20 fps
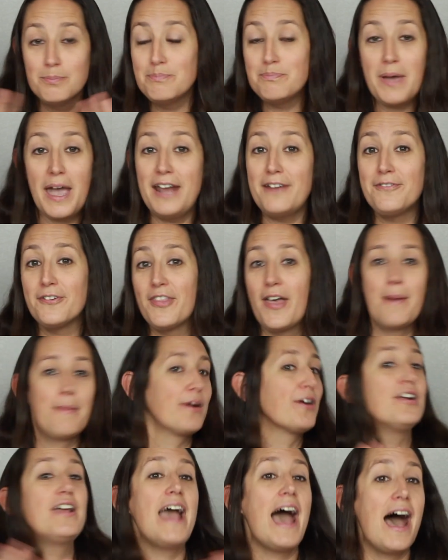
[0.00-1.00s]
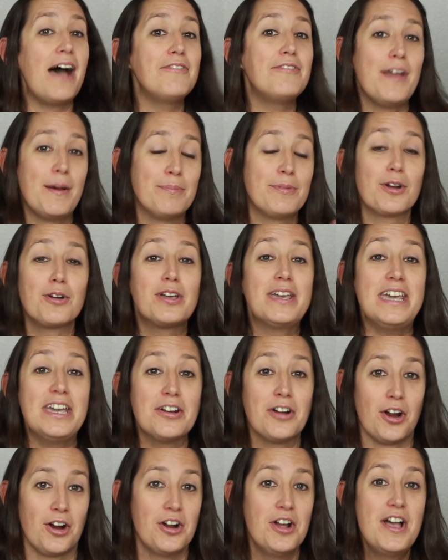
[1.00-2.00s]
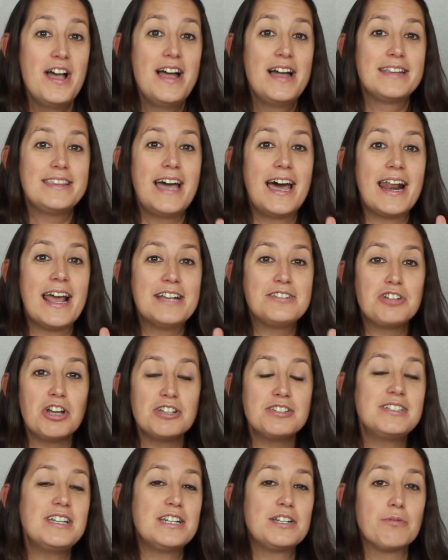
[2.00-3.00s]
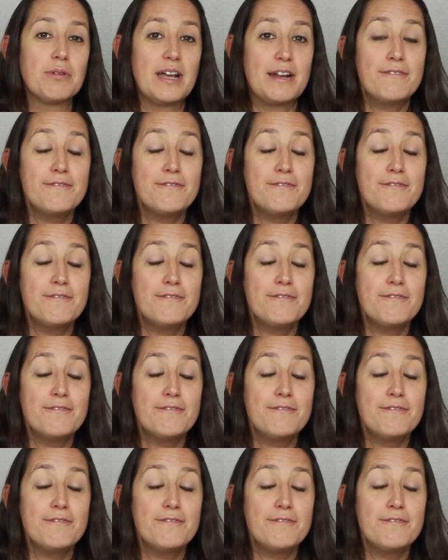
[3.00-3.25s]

paid for them. I already have them. They're here that I just need to read.